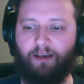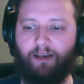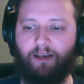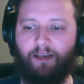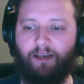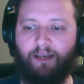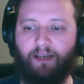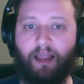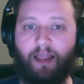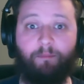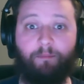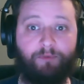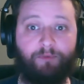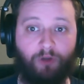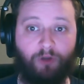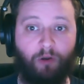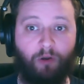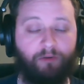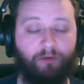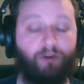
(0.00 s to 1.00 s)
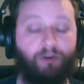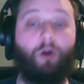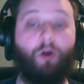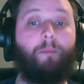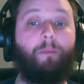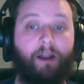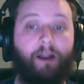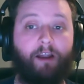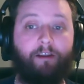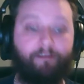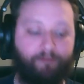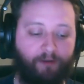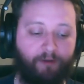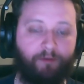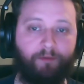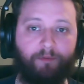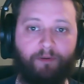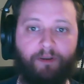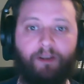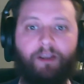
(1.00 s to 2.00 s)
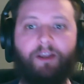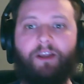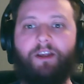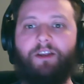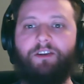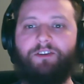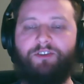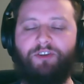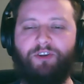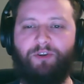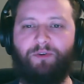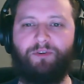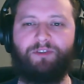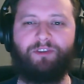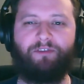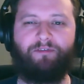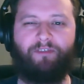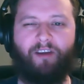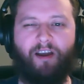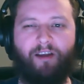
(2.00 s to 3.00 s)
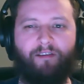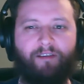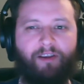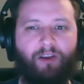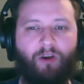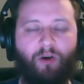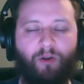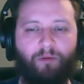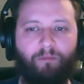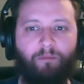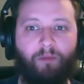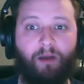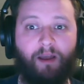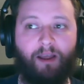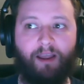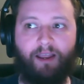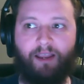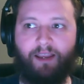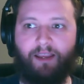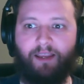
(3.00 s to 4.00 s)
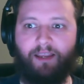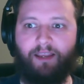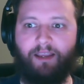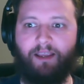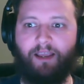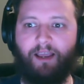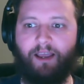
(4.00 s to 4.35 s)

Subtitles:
laptop, no, on my iPhone, to Safari on my